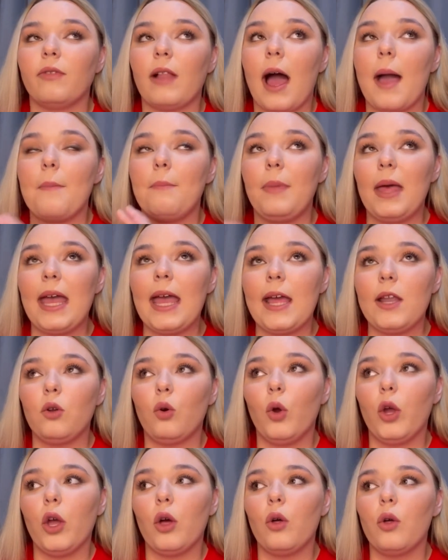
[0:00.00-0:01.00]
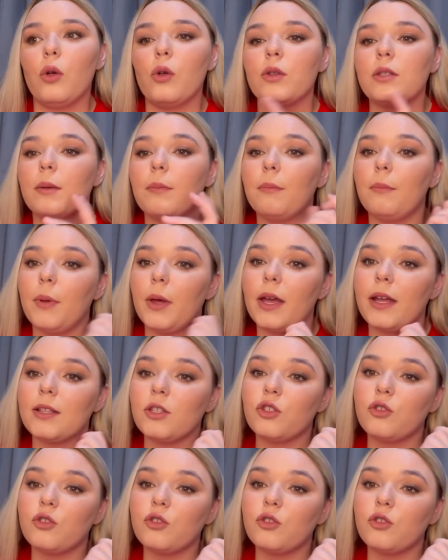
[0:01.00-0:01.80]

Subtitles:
like beard oils and beard